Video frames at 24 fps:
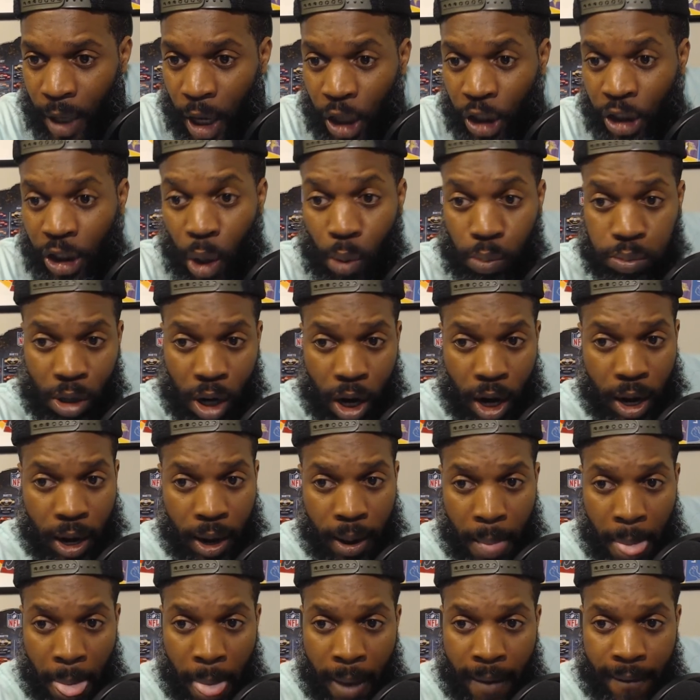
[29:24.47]
So,
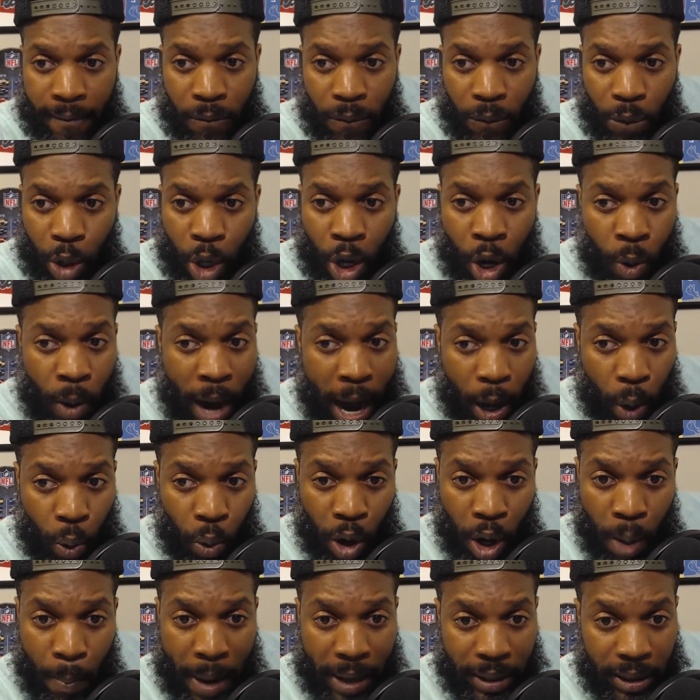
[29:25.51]
bruh, you don't got to
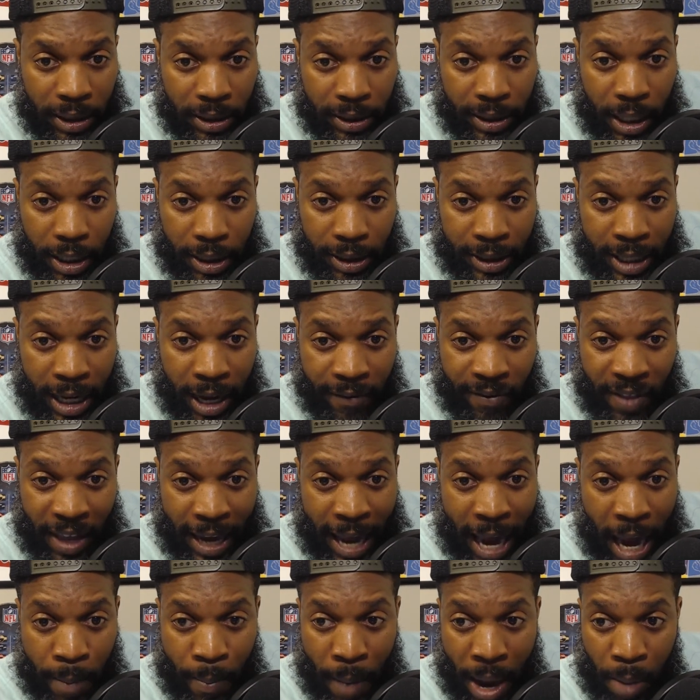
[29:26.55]
worry about the Steelers D if the
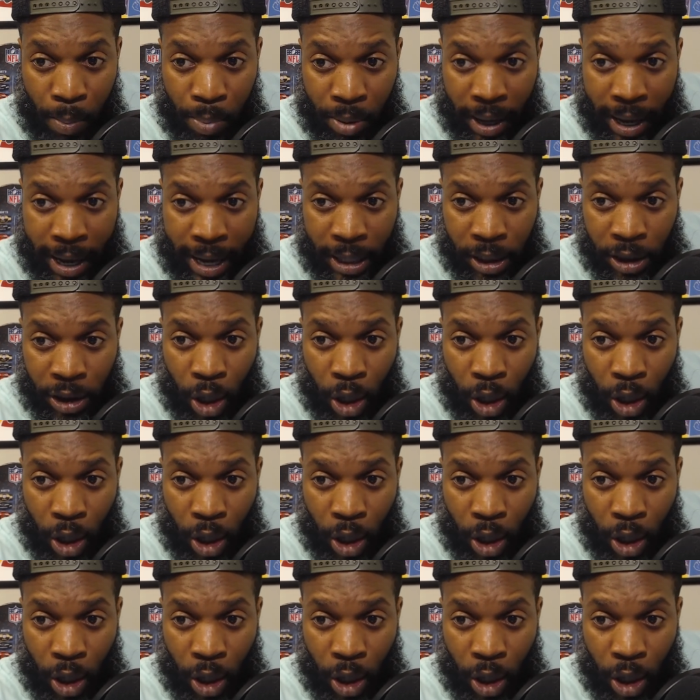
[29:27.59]
game ain't played.